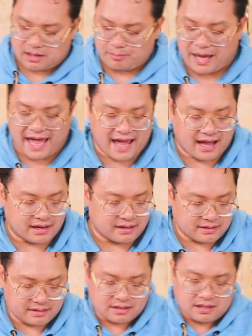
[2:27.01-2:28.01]
pan,
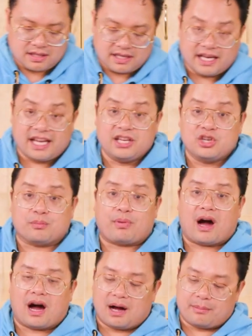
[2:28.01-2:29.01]
in your
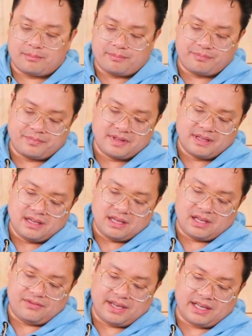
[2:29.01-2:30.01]
palm,
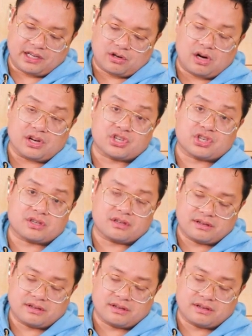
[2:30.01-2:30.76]
giving it a crush.